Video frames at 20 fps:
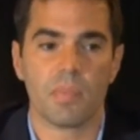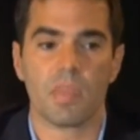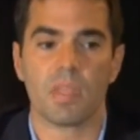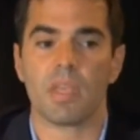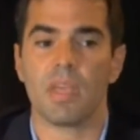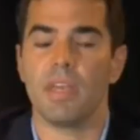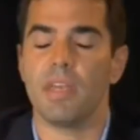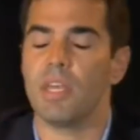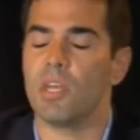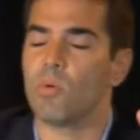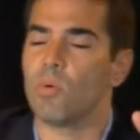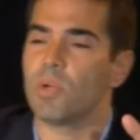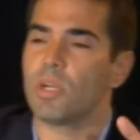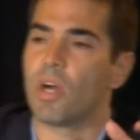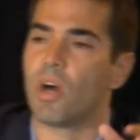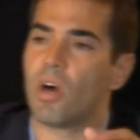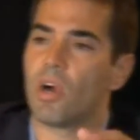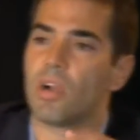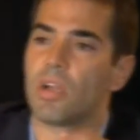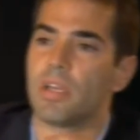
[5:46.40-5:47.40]
And here we
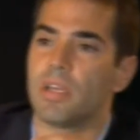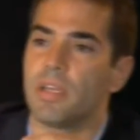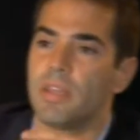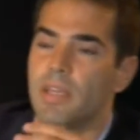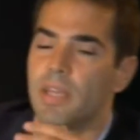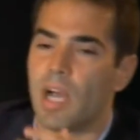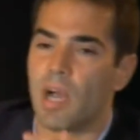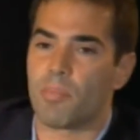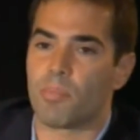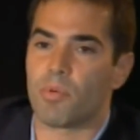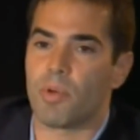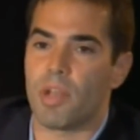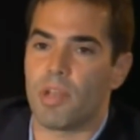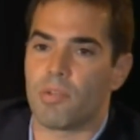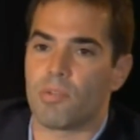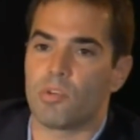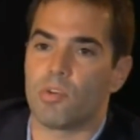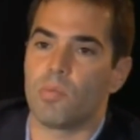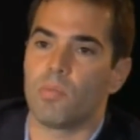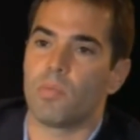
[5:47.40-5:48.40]
are in the operating
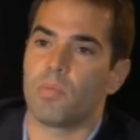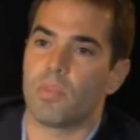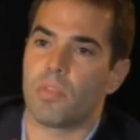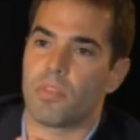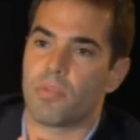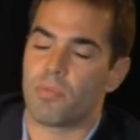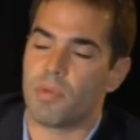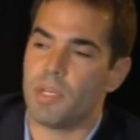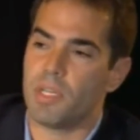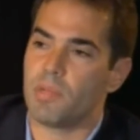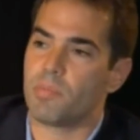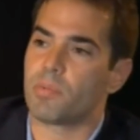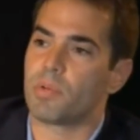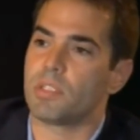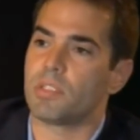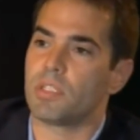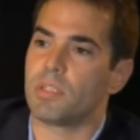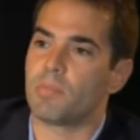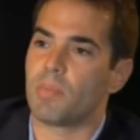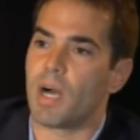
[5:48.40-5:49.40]
room, the 3D
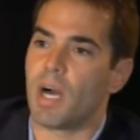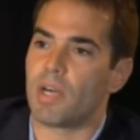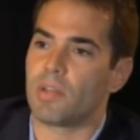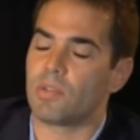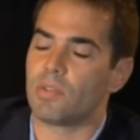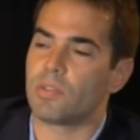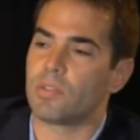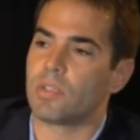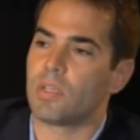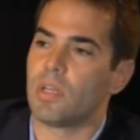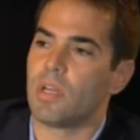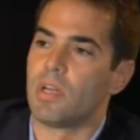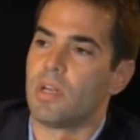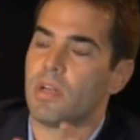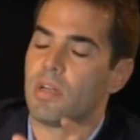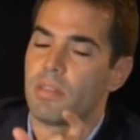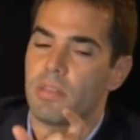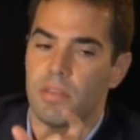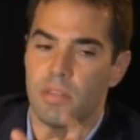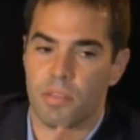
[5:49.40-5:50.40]
printed models,
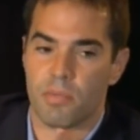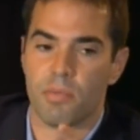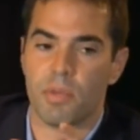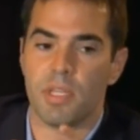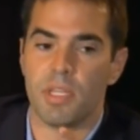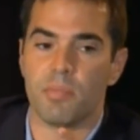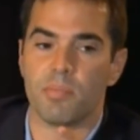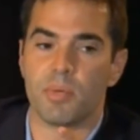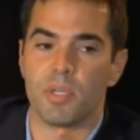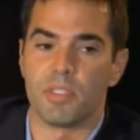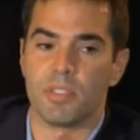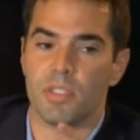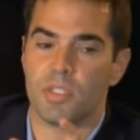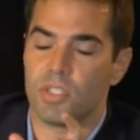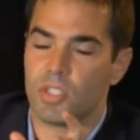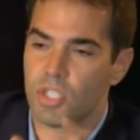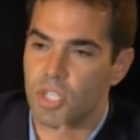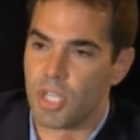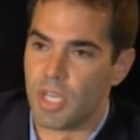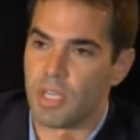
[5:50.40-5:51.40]
the 3D printed
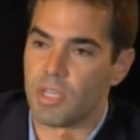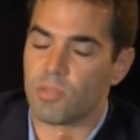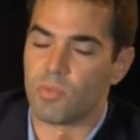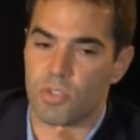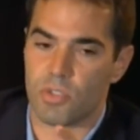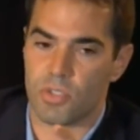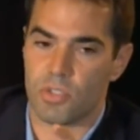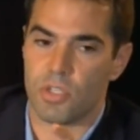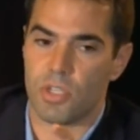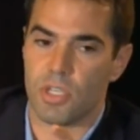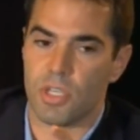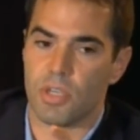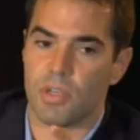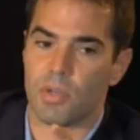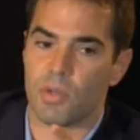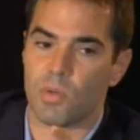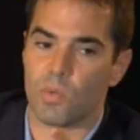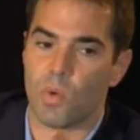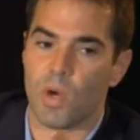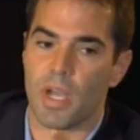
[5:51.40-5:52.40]
jigs, which you're seeing
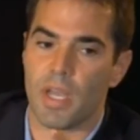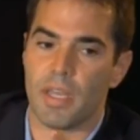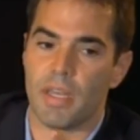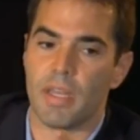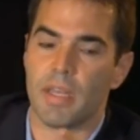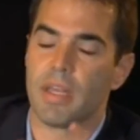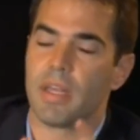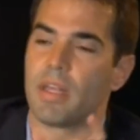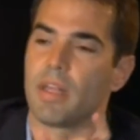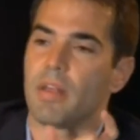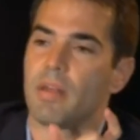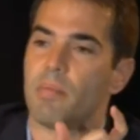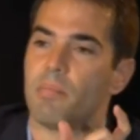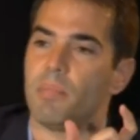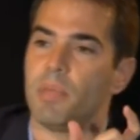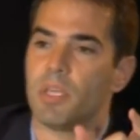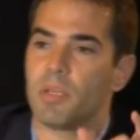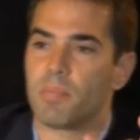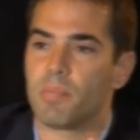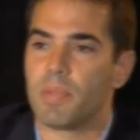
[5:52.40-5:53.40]
here in white,
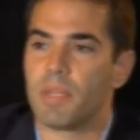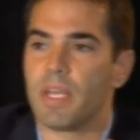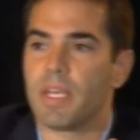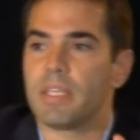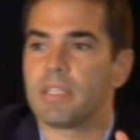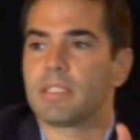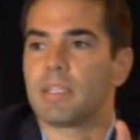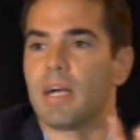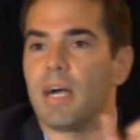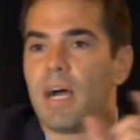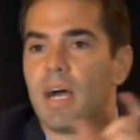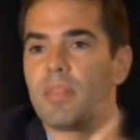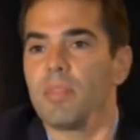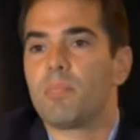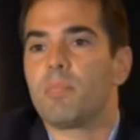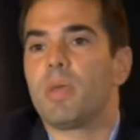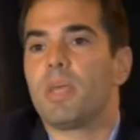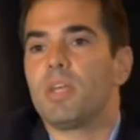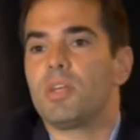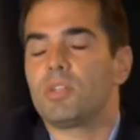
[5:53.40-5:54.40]
being placed on the
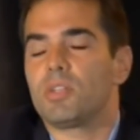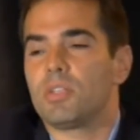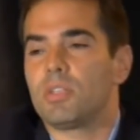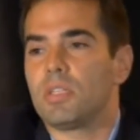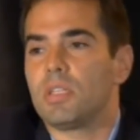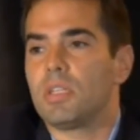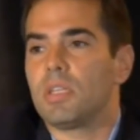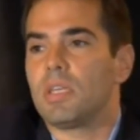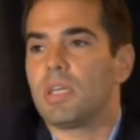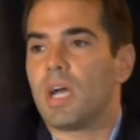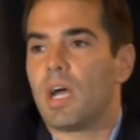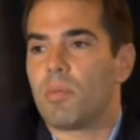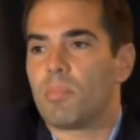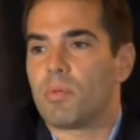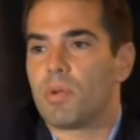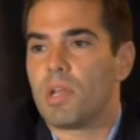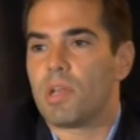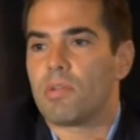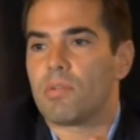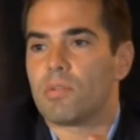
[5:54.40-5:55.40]
patient in the
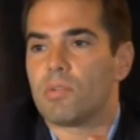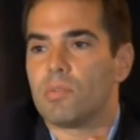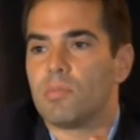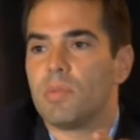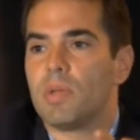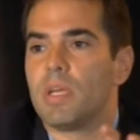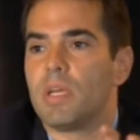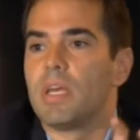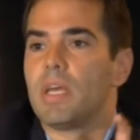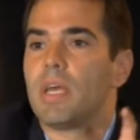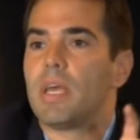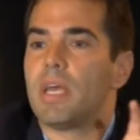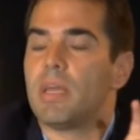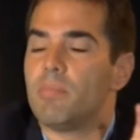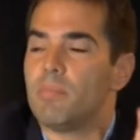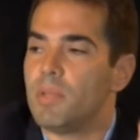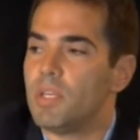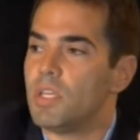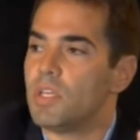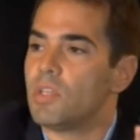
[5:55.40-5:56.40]
operating room
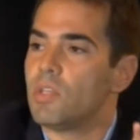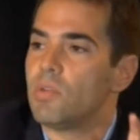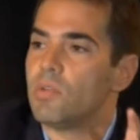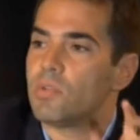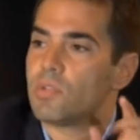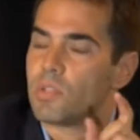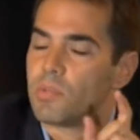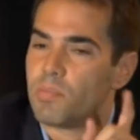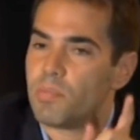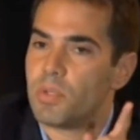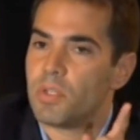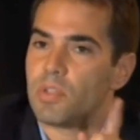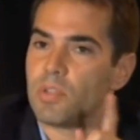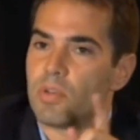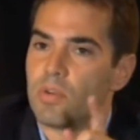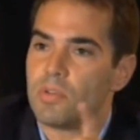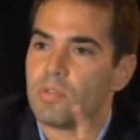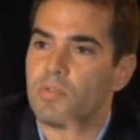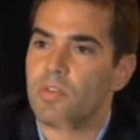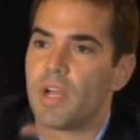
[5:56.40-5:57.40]
and being used to put
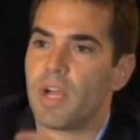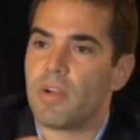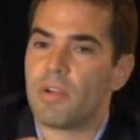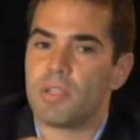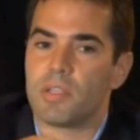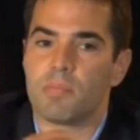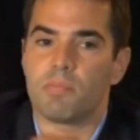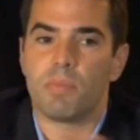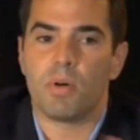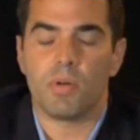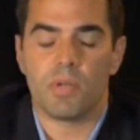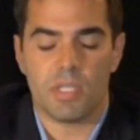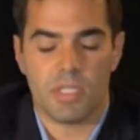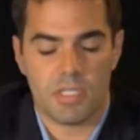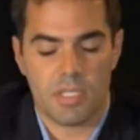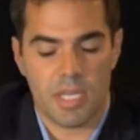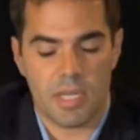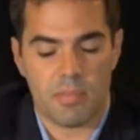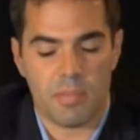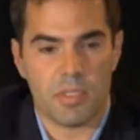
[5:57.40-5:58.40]
those various bony
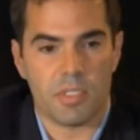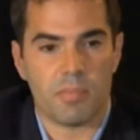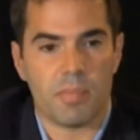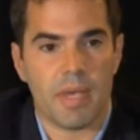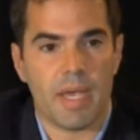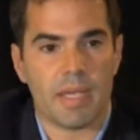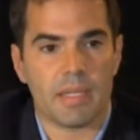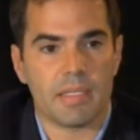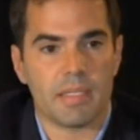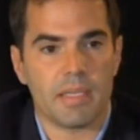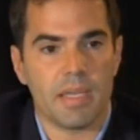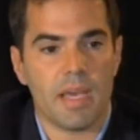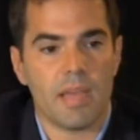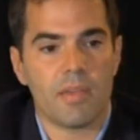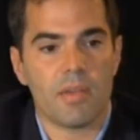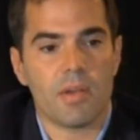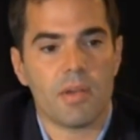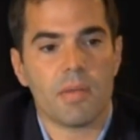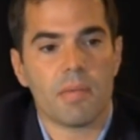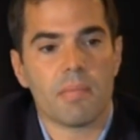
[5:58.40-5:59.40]
segments back
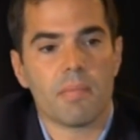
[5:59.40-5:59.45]
together.